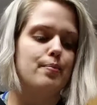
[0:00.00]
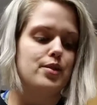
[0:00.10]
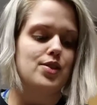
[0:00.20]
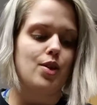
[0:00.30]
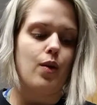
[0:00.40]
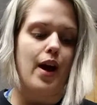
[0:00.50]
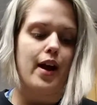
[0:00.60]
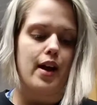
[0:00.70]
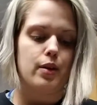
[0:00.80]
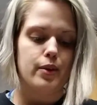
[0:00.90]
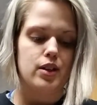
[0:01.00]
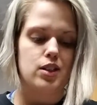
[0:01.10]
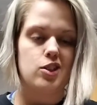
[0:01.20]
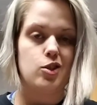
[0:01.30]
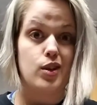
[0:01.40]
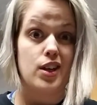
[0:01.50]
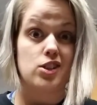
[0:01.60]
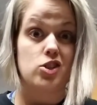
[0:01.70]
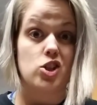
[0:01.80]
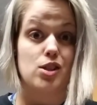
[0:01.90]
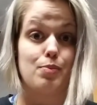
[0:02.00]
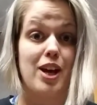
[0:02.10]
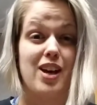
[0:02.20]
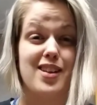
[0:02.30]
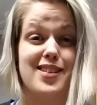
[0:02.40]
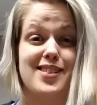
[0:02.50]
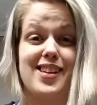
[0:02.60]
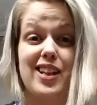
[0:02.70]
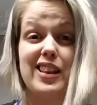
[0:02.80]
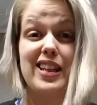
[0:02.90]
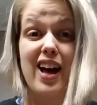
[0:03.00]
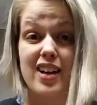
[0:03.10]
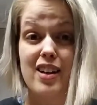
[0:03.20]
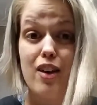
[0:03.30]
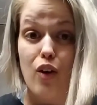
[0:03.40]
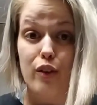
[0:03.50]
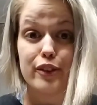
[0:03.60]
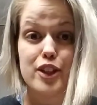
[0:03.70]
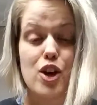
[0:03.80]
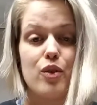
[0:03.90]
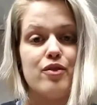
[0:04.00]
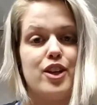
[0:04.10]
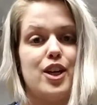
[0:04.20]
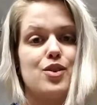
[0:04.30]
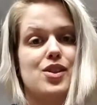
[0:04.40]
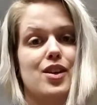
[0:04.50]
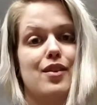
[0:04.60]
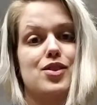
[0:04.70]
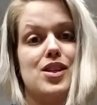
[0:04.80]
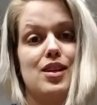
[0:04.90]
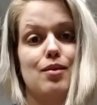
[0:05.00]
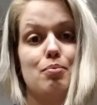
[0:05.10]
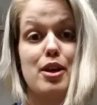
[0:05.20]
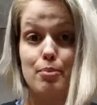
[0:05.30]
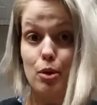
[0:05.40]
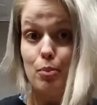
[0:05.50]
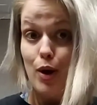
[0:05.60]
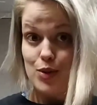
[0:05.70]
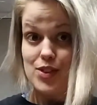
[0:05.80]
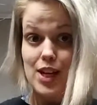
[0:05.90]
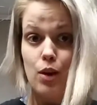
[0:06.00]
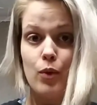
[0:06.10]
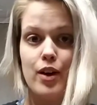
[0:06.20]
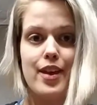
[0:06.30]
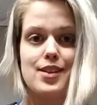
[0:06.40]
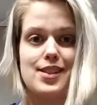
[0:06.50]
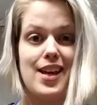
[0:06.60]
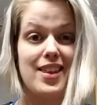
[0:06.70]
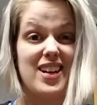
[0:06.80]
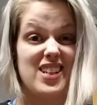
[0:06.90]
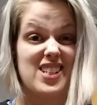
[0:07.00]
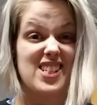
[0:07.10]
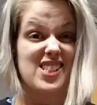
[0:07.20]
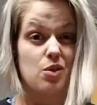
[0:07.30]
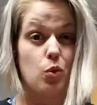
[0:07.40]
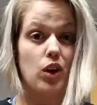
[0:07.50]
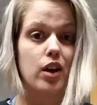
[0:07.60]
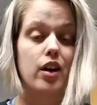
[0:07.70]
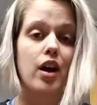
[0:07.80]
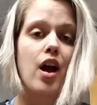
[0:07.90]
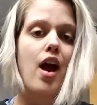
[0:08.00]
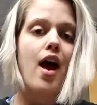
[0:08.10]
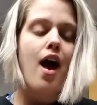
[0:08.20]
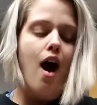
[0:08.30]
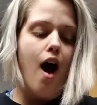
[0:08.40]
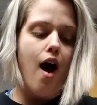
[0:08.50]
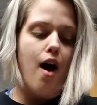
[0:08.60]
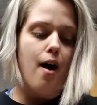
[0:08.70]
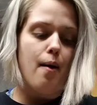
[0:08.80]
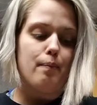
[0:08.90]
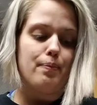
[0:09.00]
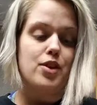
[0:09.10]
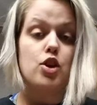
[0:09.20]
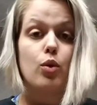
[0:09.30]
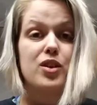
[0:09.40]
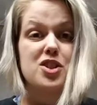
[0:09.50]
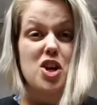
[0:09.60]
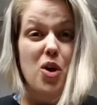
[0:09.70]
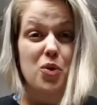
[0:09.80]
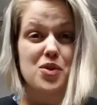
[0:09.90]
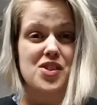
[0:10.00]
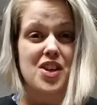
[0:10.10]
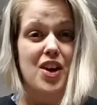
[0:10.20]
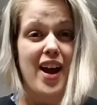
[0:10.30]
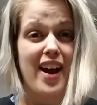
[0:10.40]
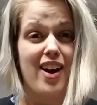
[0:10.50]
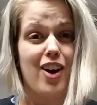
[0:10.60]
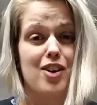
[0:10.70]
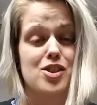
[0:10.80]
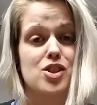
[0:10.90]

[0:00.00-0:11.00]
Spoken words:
So I kind of wanted to do this just because a lot of the Overtone videos that I've seen people posting where they say that it doesn't work, no one tones their hair.